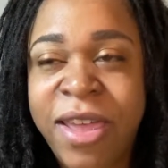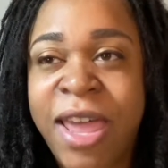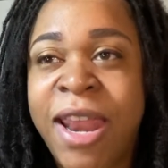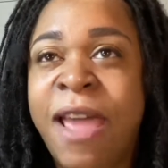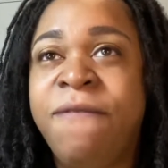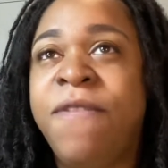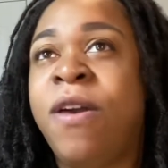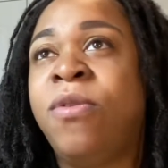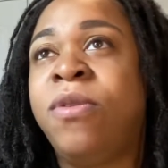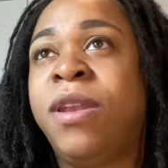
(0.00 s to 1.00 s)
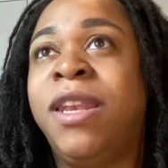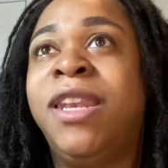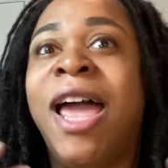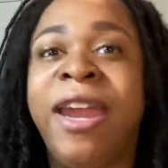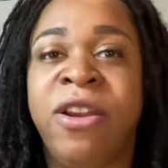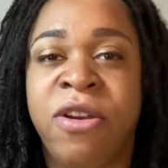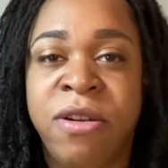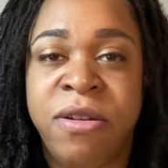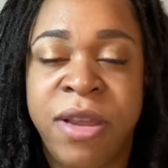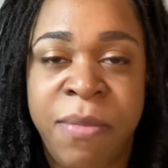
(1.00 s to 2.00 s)
and I felt
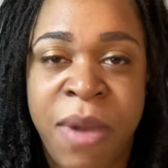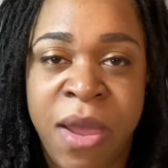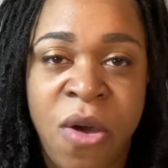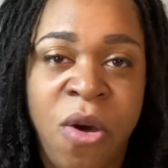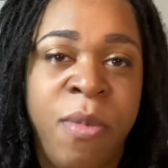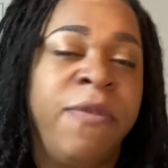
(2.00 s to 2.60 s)
lighter in my home.